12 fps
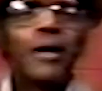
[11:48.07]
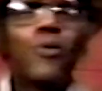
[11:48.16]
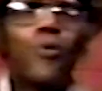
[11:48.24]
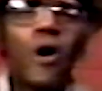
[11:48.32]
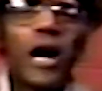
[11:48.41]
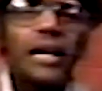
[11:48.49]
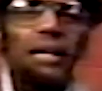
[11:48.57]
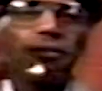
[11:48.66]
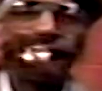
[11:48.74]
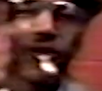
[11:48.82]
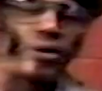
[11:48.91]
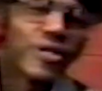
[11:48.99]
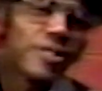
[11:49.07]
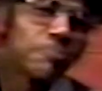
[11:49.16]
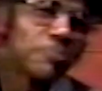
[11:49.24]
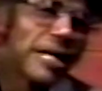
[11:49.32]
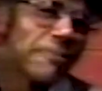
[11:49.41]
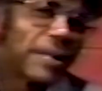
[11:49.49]
One of the first
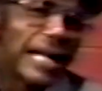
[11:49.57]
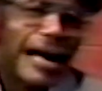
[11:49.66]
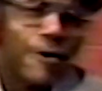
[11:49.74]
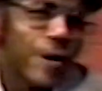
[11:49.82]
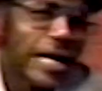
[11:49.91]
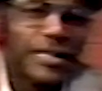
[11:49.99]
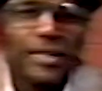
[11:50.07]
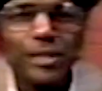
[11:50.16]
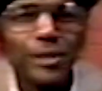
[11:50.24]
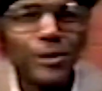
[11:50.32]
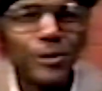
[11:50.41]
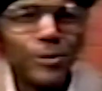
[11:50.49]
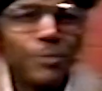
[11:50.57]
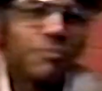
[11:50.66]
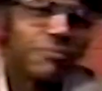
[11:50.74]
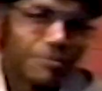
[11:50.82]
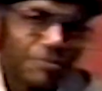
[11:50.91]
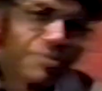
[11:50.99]
people I went to
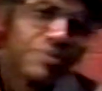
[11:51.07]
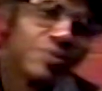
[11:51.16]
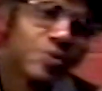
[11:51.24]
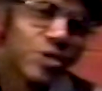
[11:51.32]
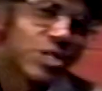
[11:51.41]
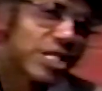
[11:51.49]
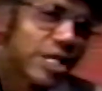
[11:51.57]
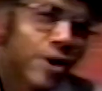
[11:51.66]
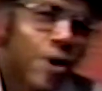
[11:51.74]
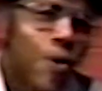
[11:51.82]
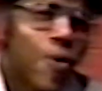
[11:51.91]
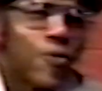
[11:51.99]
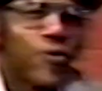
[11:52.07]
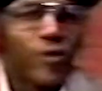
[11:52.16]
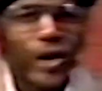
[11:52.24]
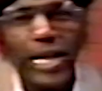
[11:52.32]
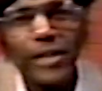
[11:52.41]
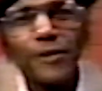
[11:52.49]
was a good old
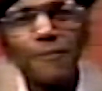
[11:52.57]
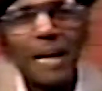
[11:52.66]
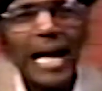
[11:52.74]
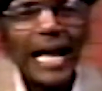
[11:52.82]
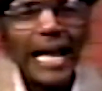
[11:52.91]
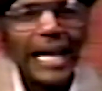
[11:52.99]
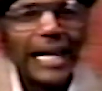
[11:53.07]
friend of mine,